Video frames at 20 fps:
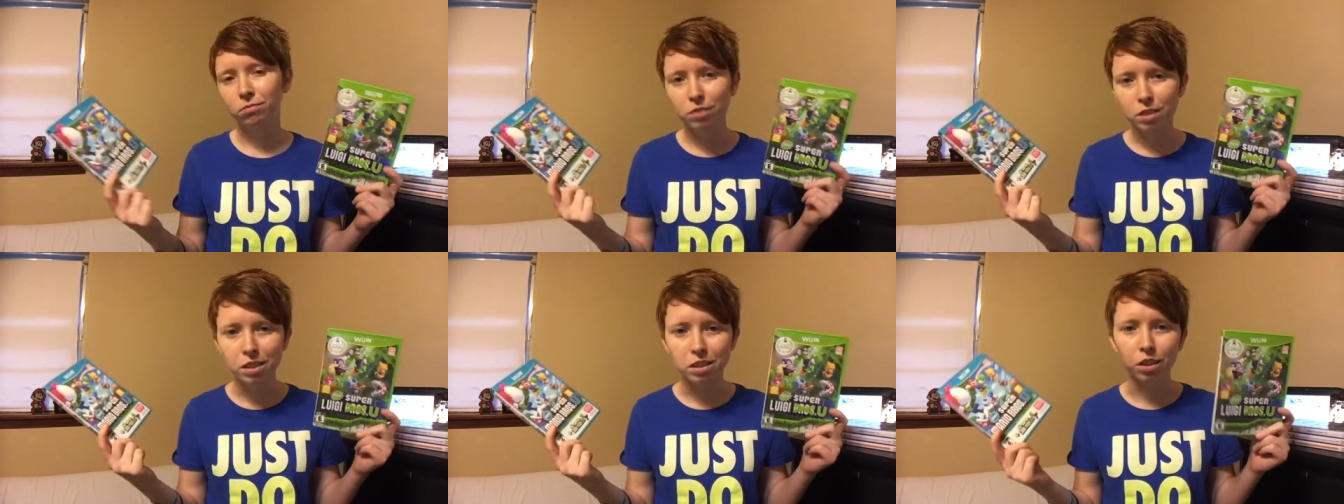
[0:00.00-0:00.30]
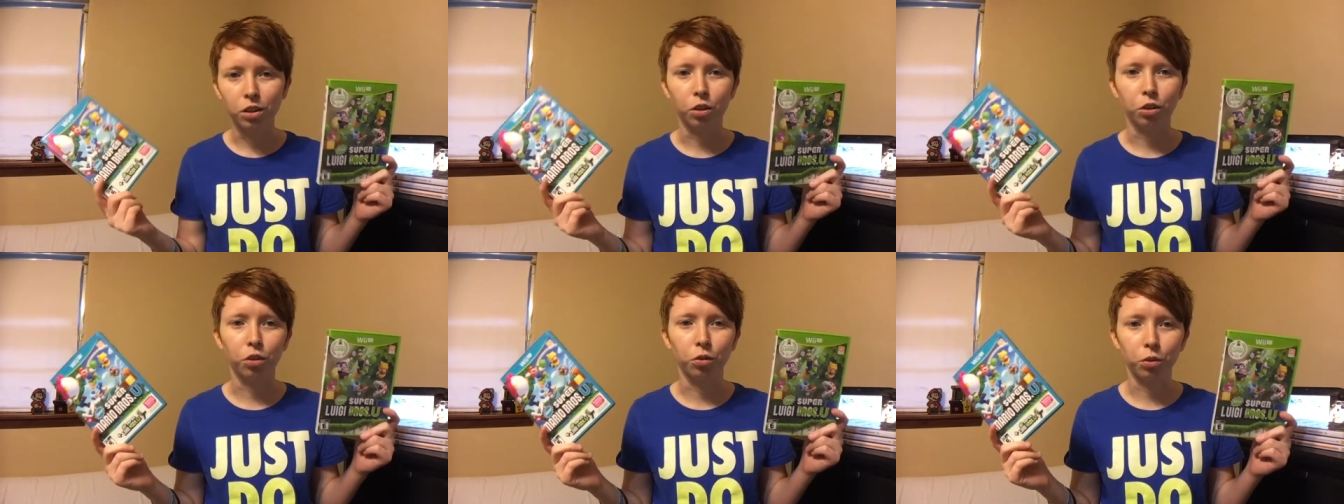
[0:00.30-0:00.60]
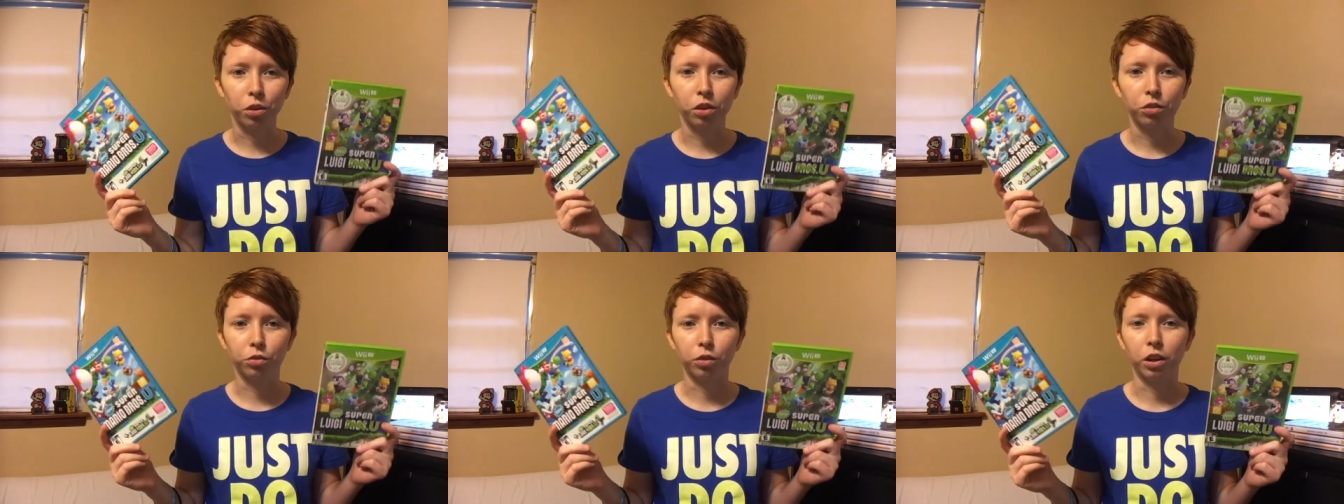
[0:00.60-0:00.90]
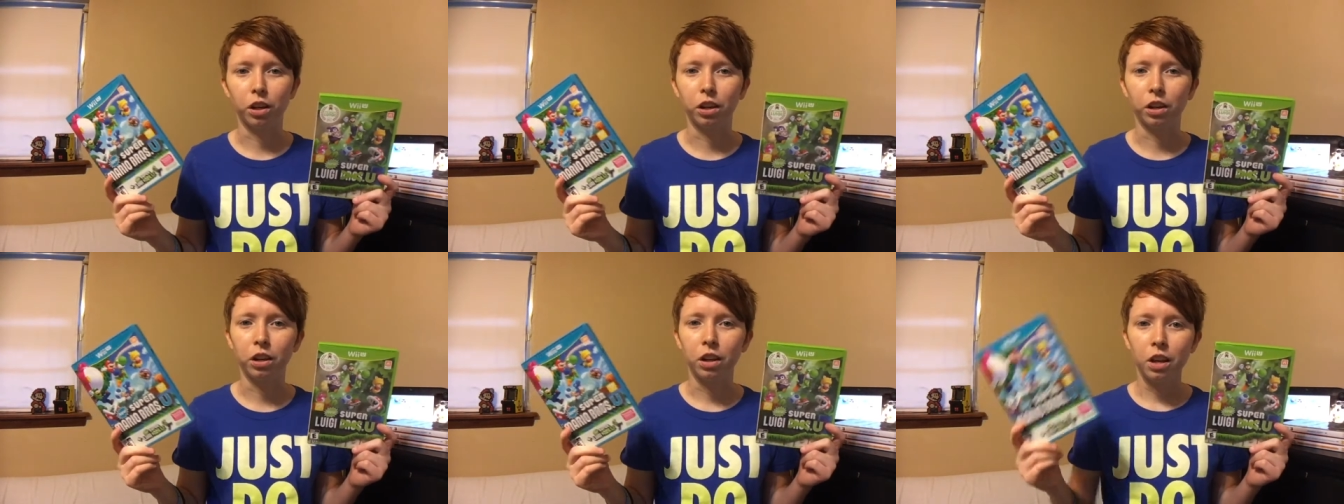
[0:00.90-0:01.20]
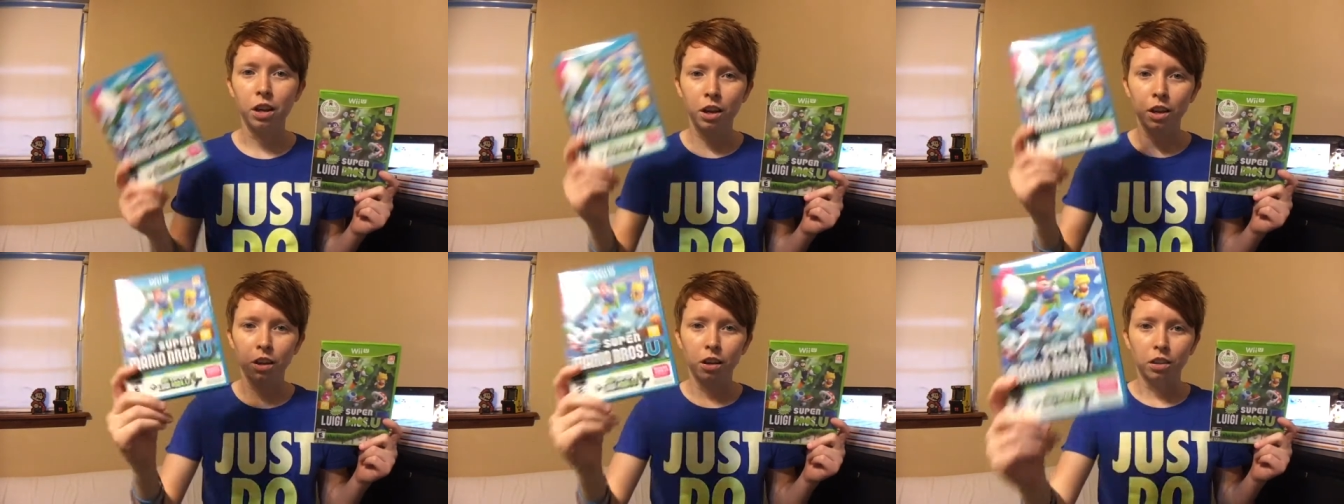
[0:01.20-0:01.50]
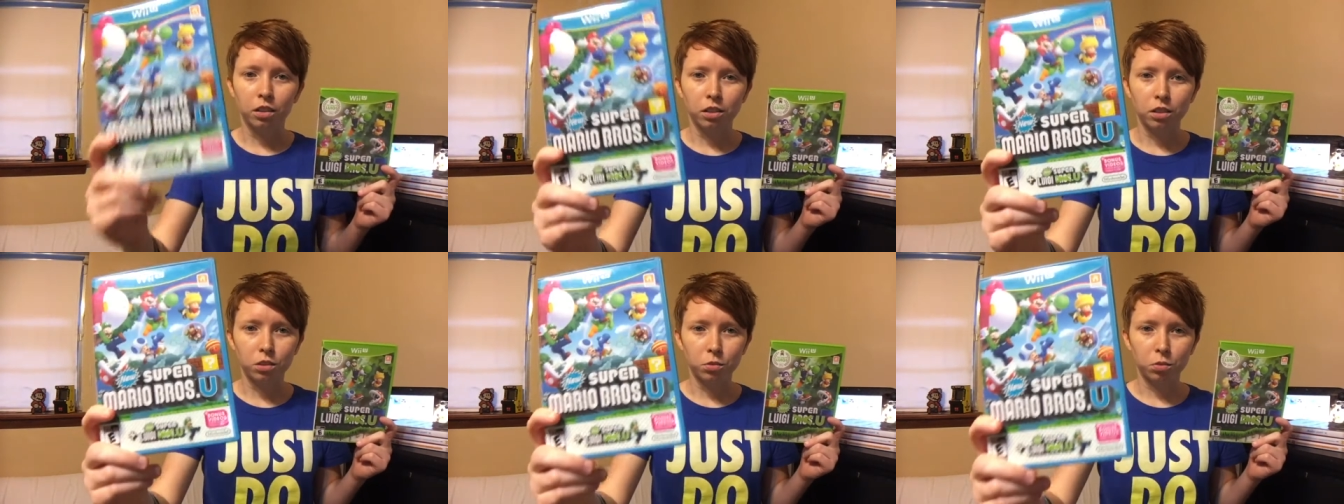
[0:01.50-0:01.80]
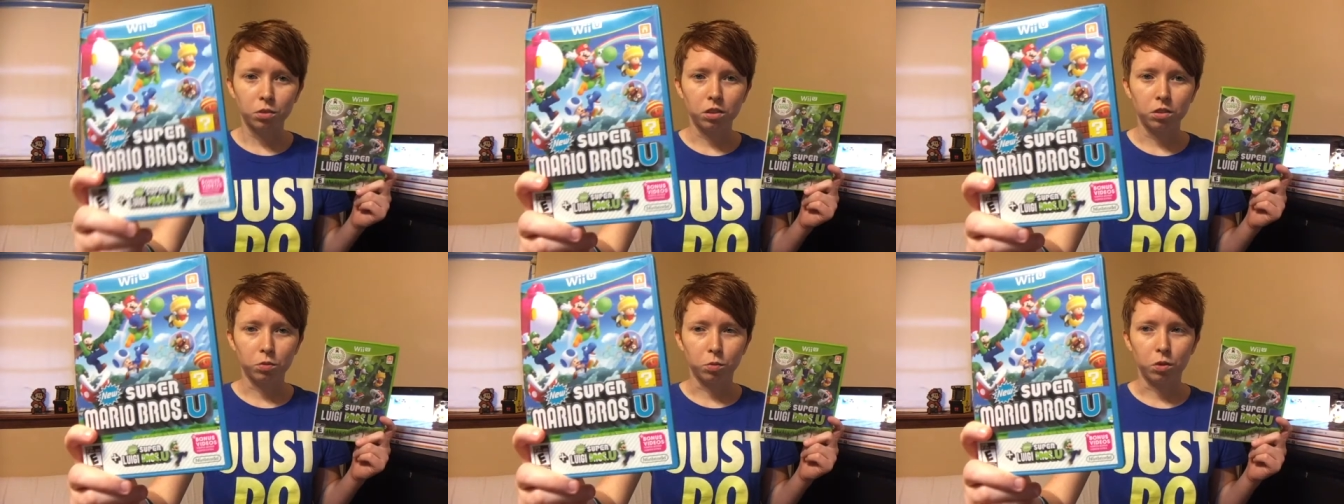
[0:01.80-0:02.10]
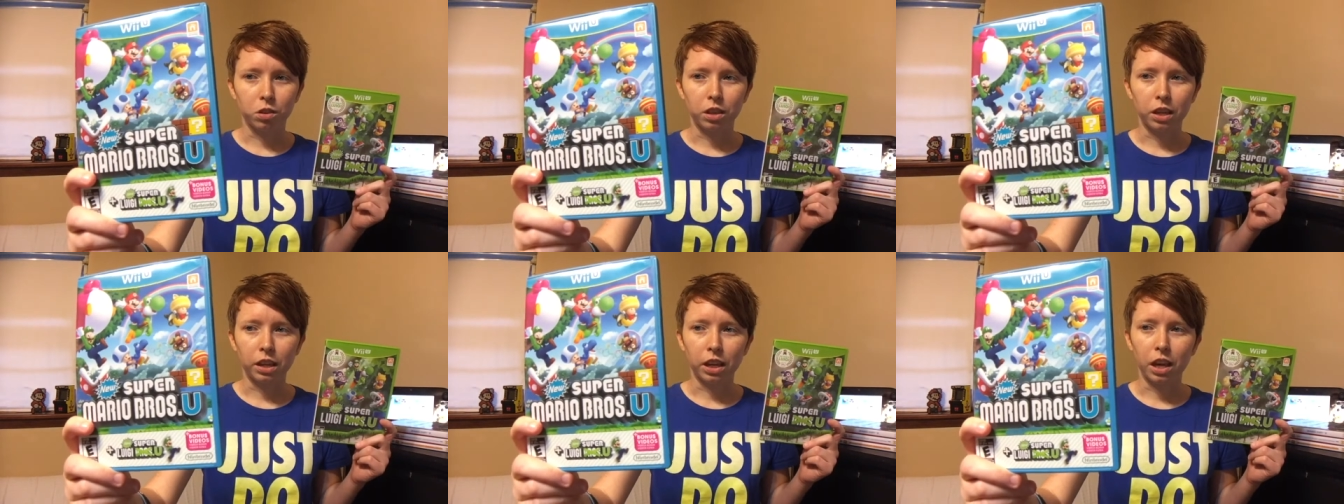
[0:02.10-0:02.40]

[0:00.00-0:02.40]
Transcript: still, they're really fun. This one is one that